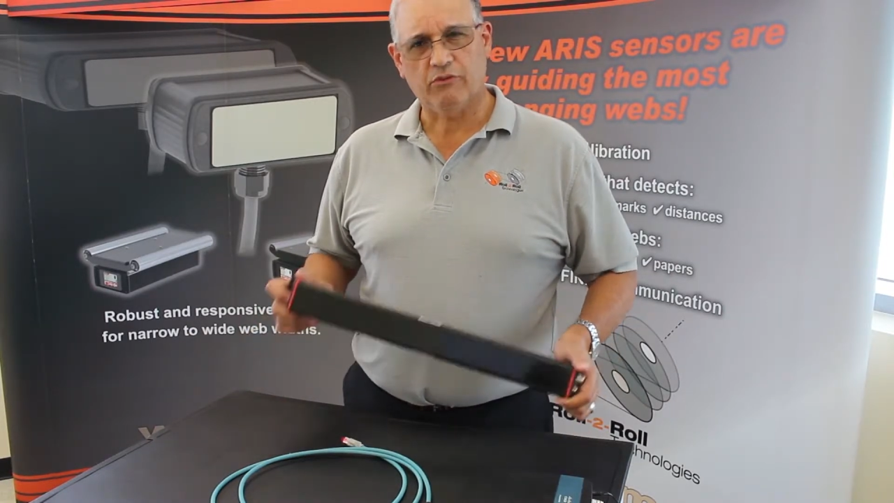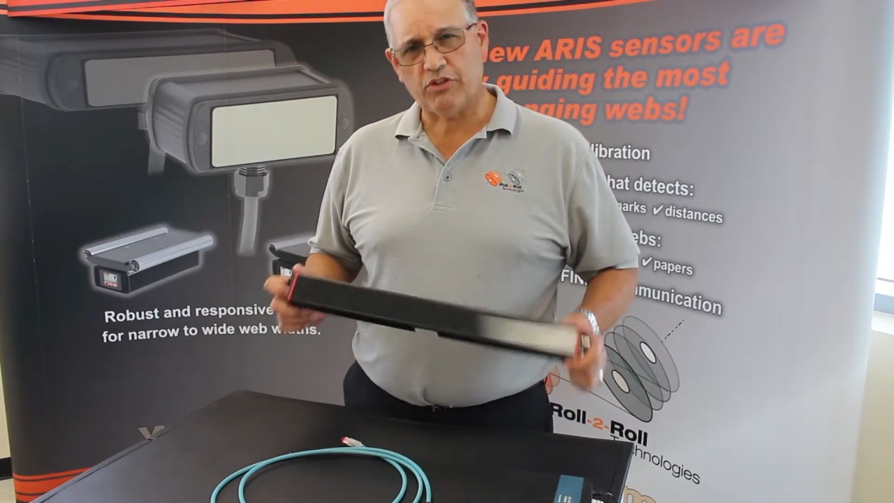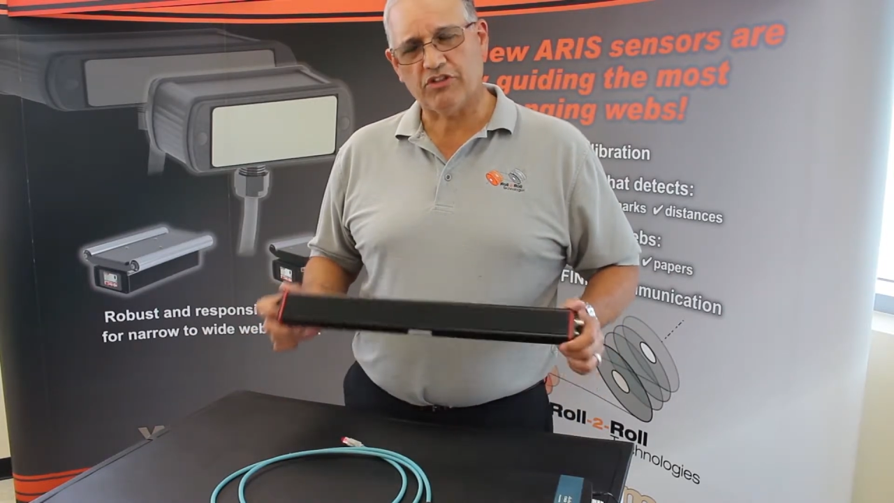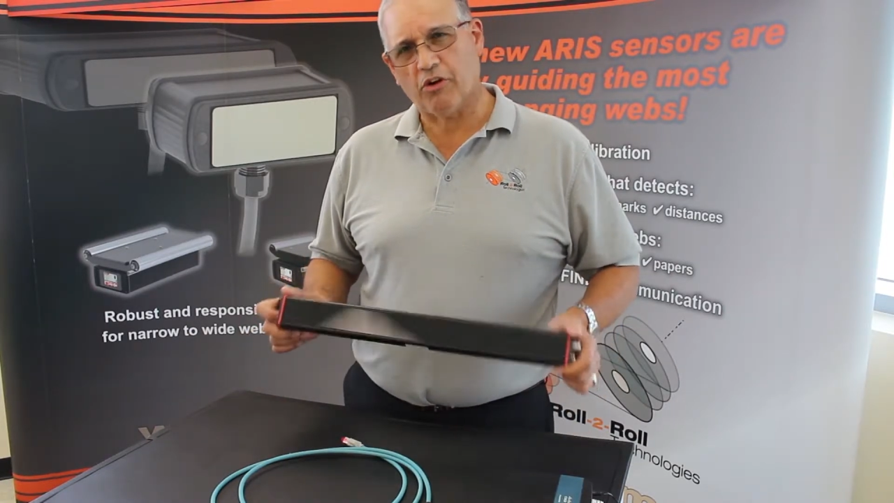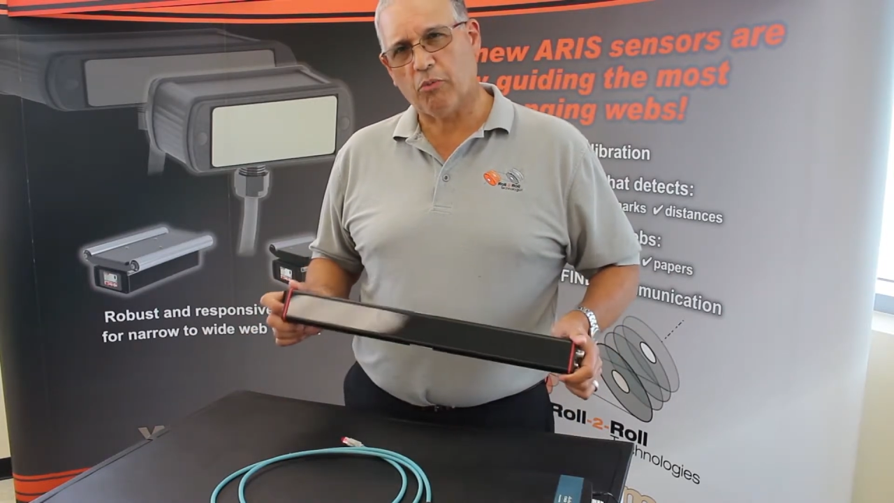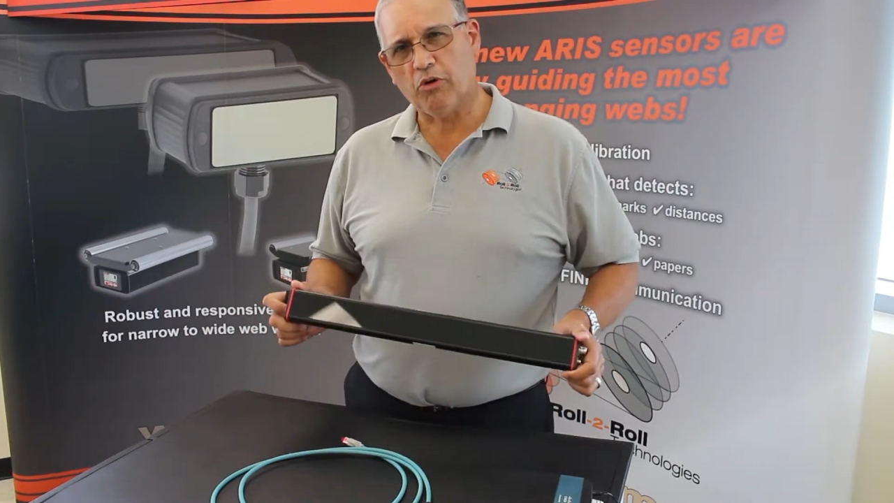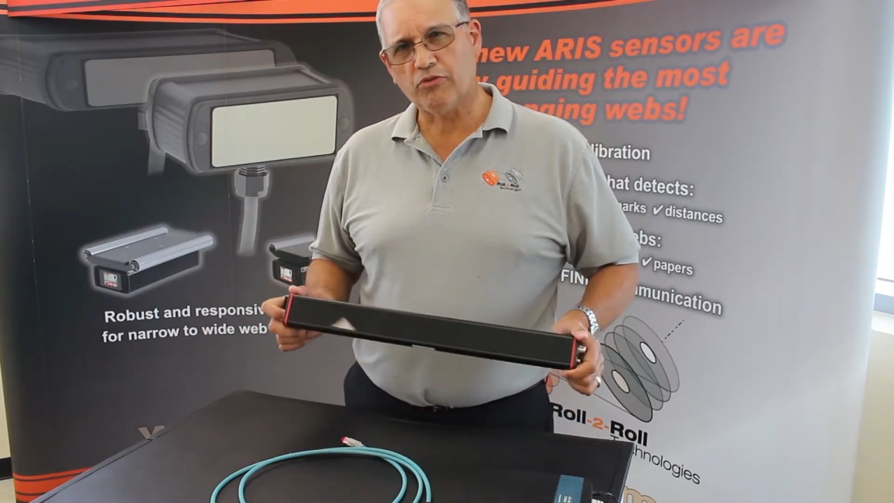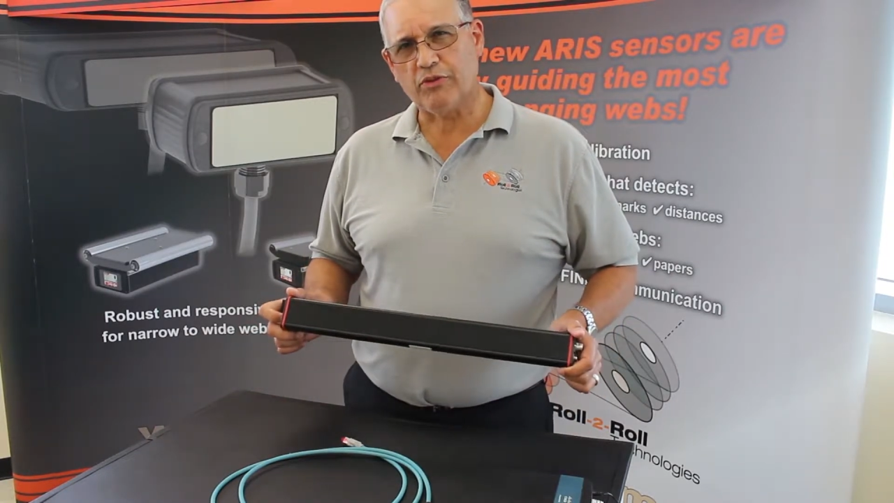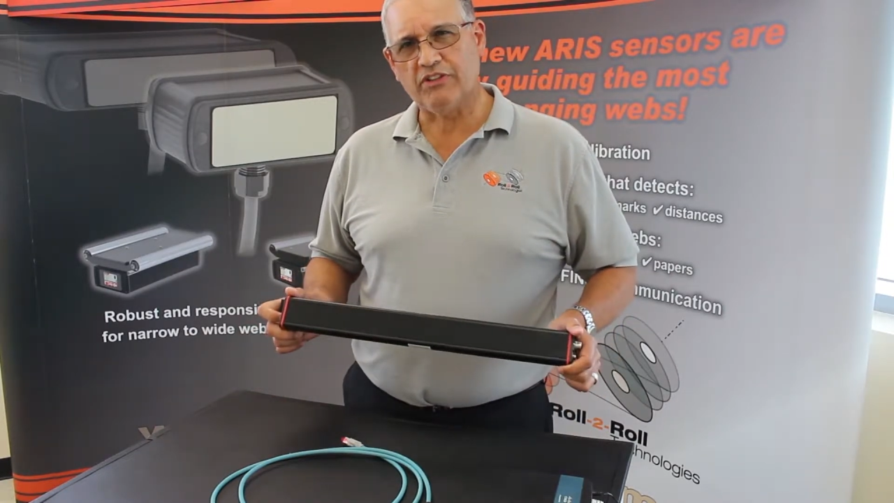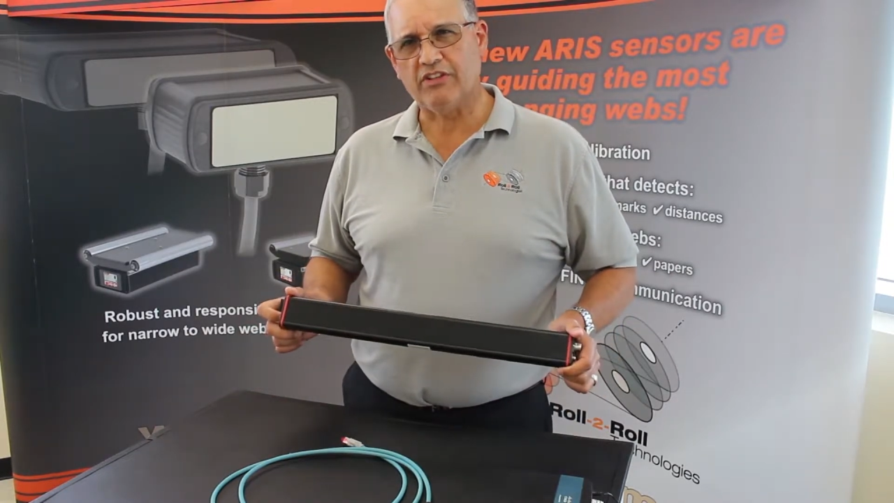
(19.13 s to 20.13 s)
which is our
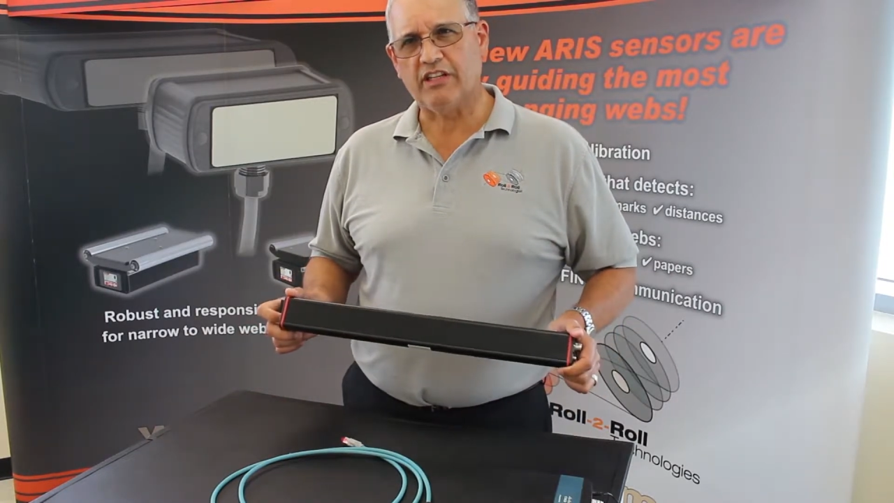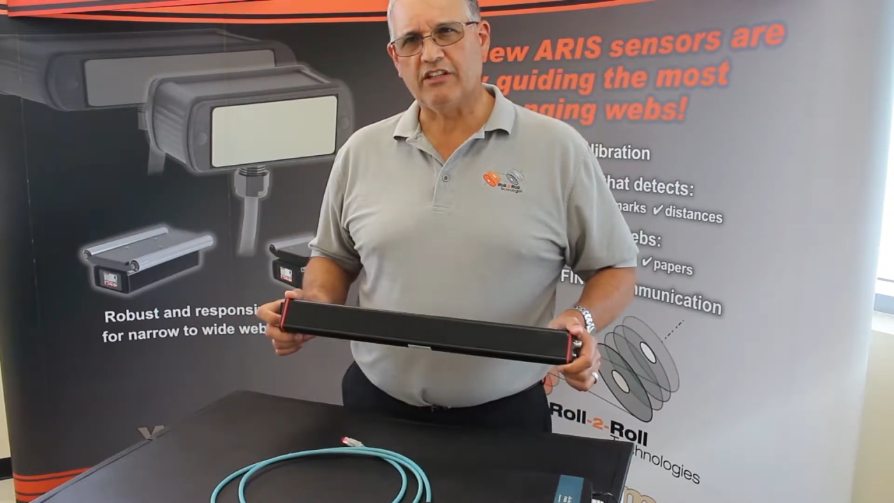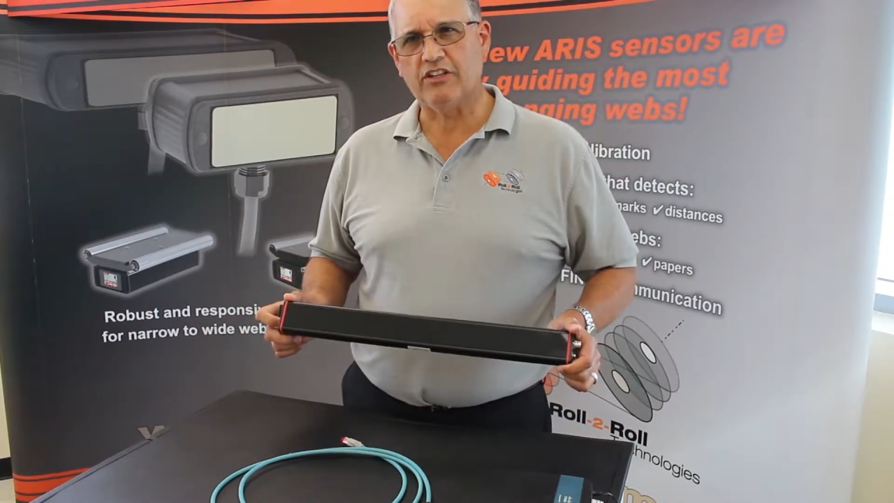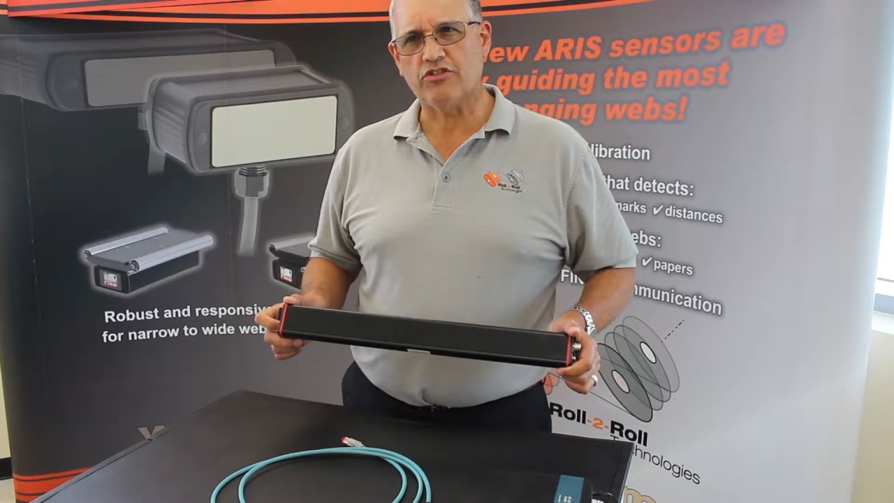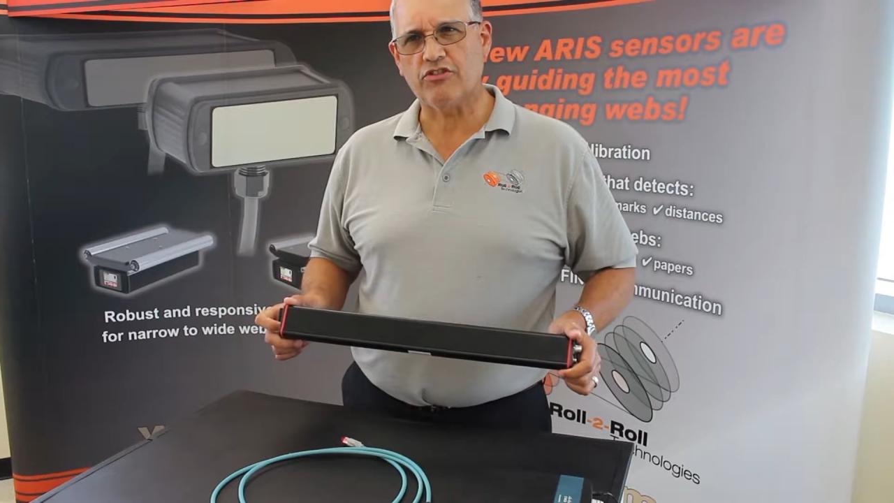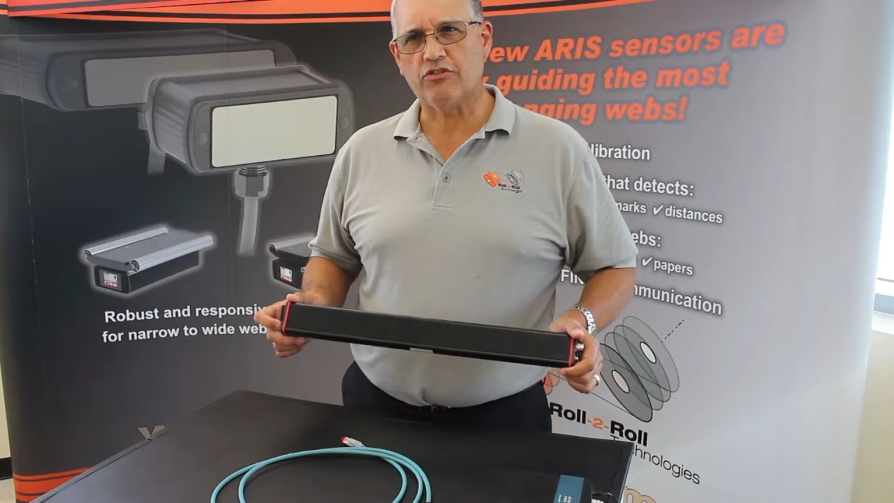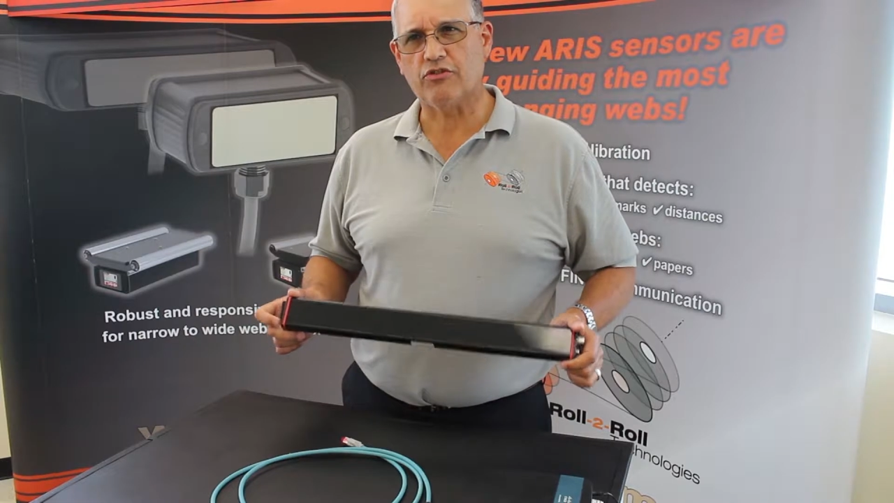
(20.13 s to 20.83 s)
most recent additions